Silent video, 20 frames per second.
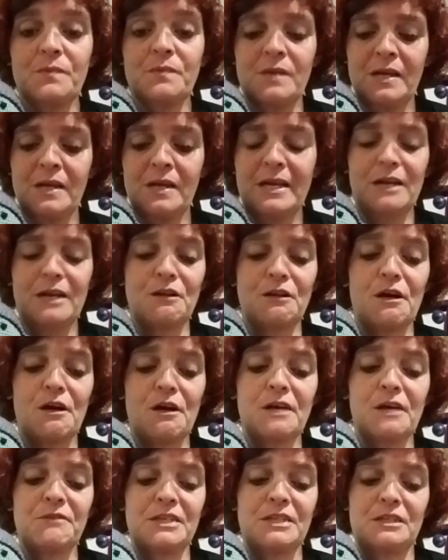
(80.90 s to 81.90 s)
And a
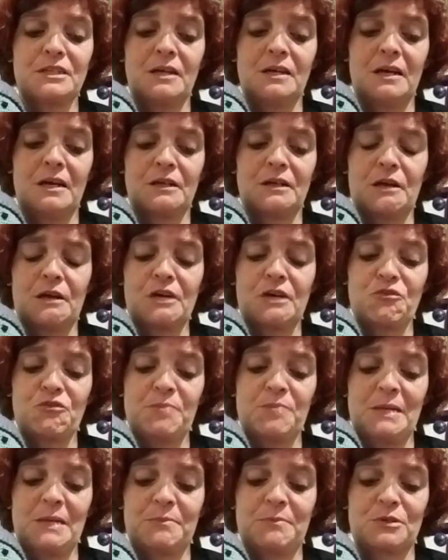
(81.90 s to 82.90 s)
lot
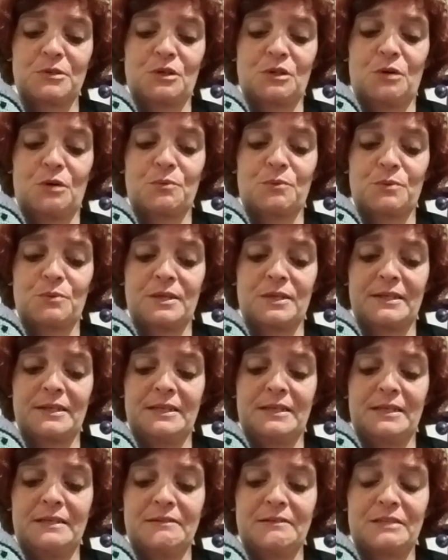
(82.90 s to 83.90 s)
of people don't
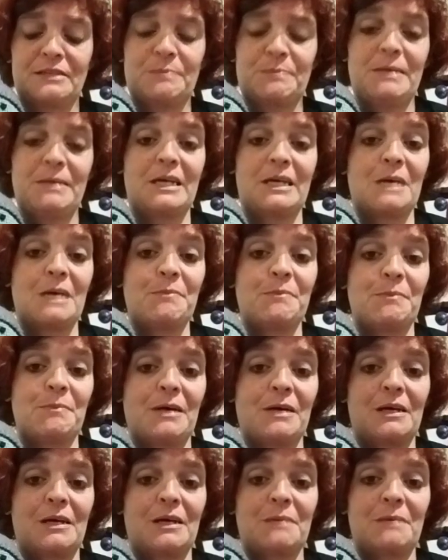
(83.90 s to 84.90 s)
really speak up
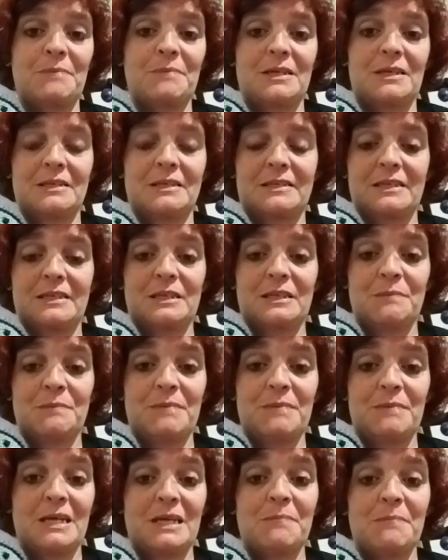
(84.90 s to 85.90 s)
about it because it can
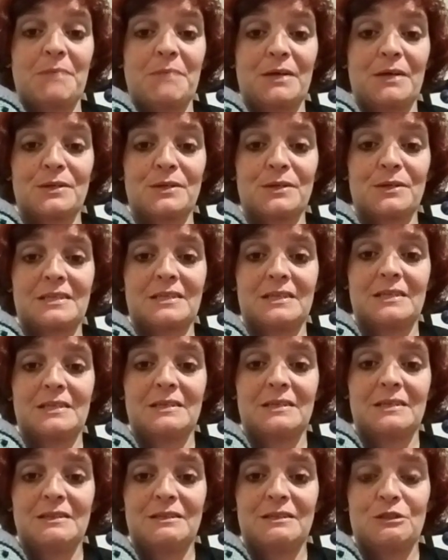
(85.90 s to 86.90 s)
be
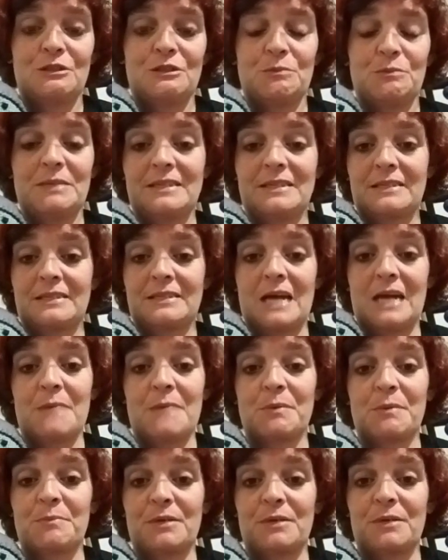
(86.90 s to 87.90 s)
embarrassing to be
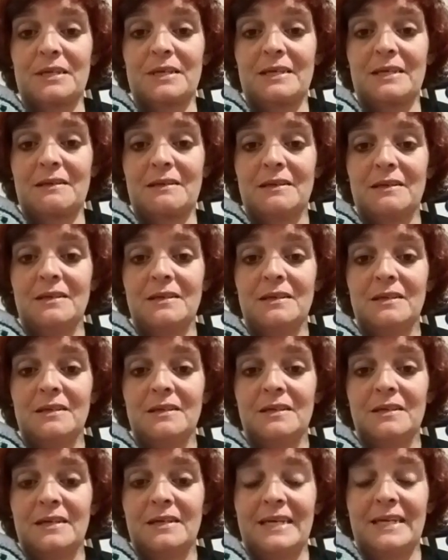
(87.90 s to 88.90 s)
cyberbullied.
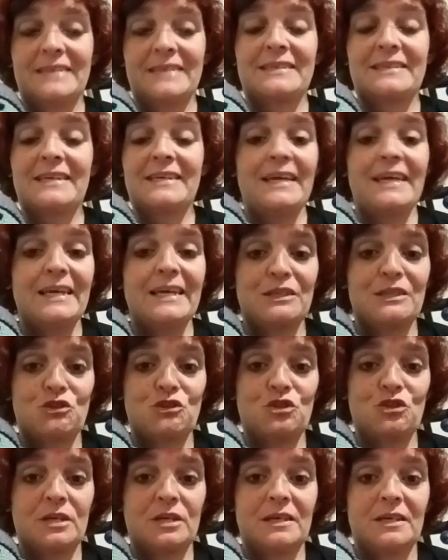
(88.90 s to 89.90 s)
It's kid
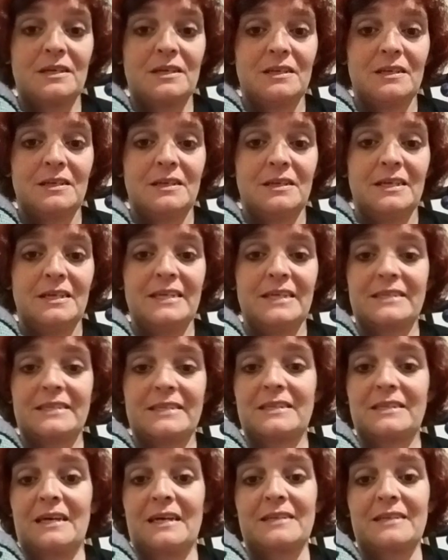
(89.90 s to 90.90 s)
shit.
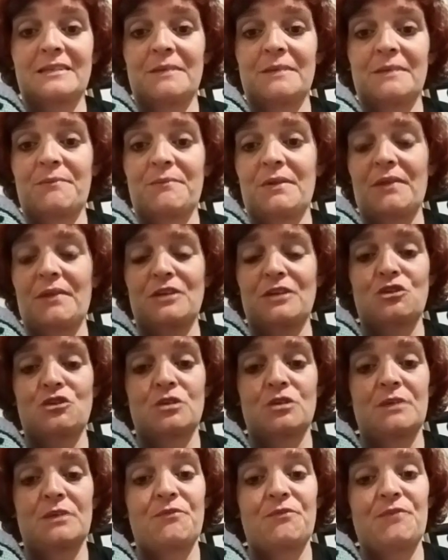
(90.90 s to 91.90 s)
It's not something that
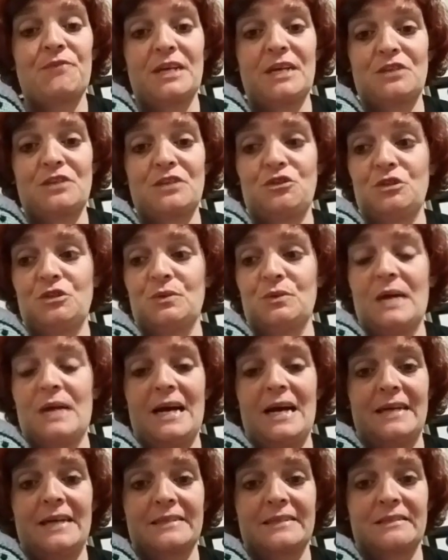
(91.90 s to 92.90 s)
should affect you
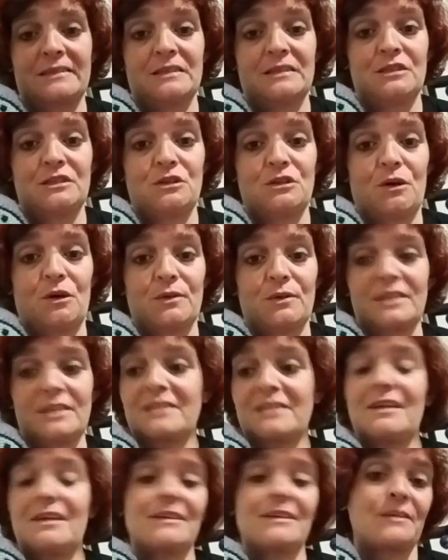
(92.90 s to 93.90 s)
as an adult.
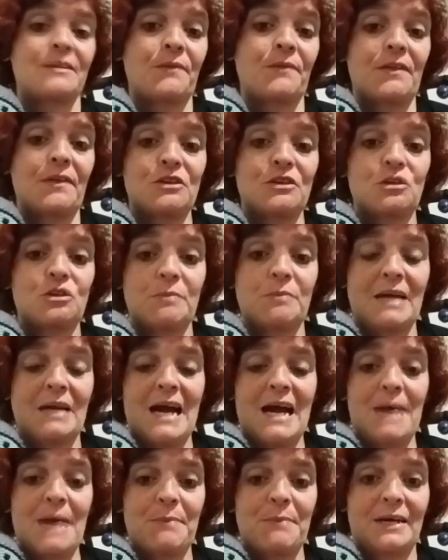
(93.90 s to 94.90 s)
It's not something that should be
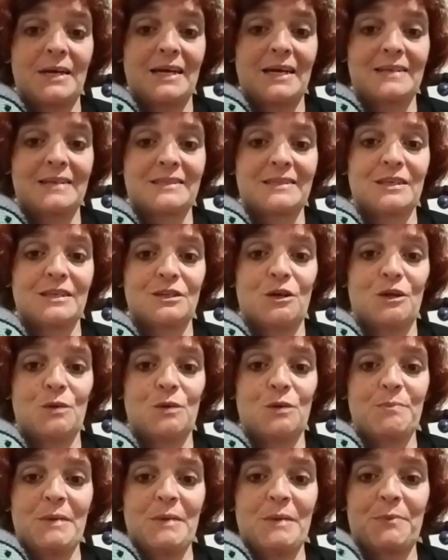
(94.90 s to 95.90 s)
happening as an
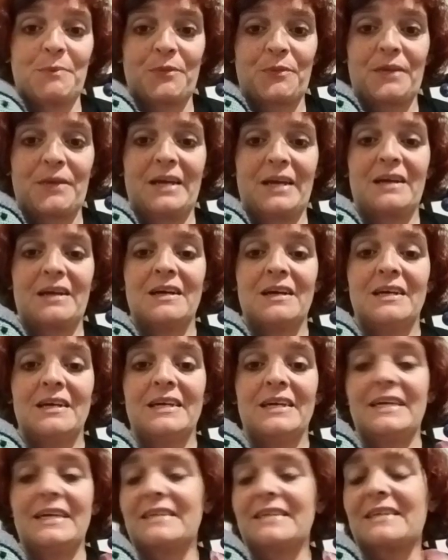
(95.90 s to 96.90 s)
adult. People think
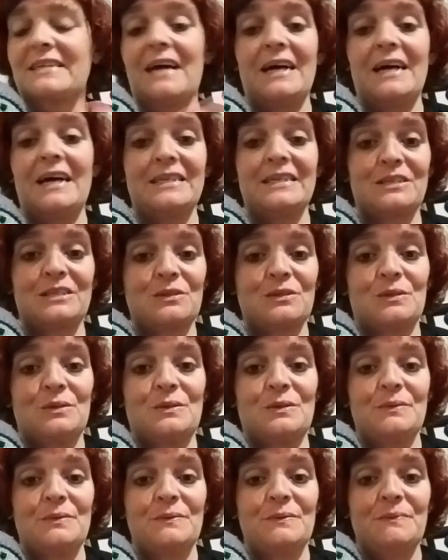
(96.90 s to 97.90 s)
it's high
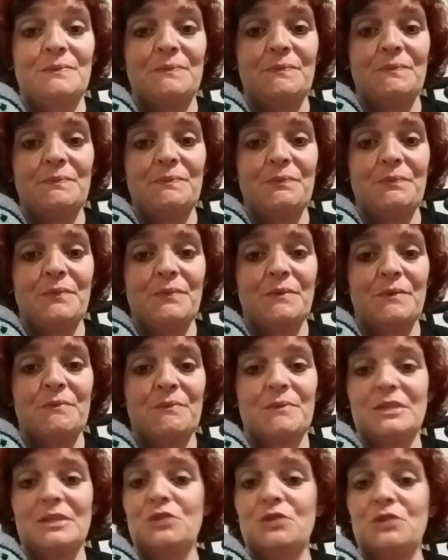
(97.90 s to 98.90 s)
school.
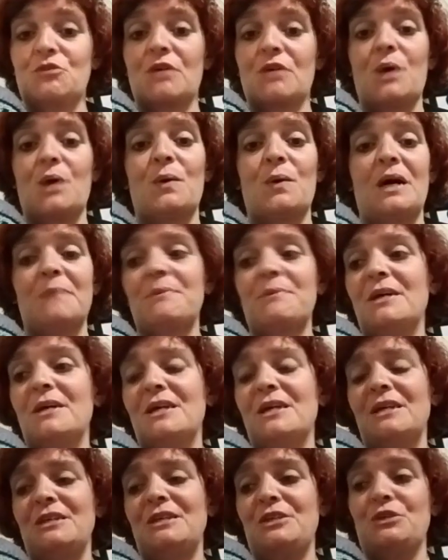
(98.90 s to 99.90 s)
When you grow up,
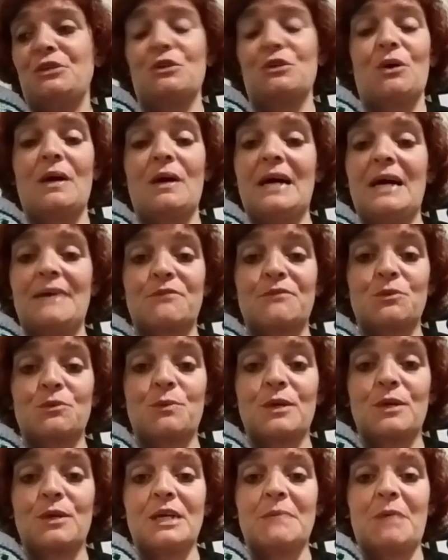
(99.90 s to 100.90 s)
you don't have to
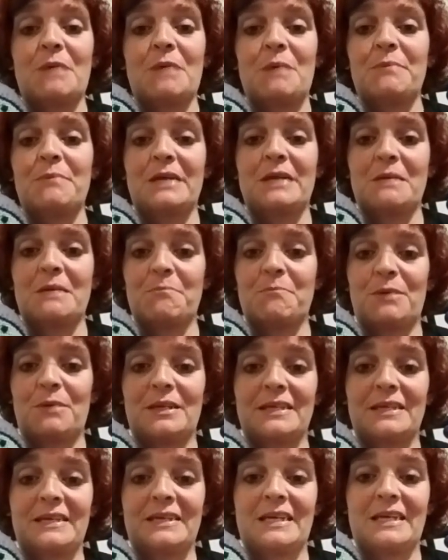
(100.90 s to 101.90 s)
worry about being
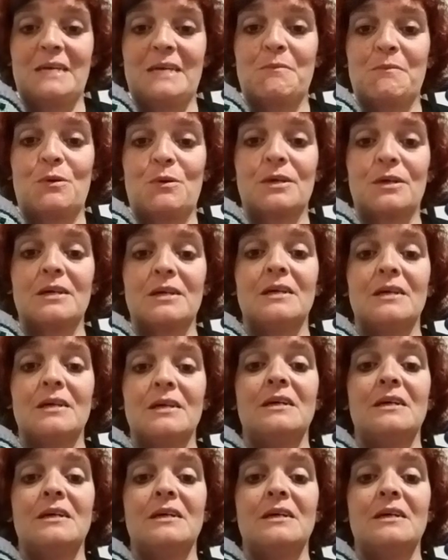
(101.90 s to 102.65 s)
bullied anymore.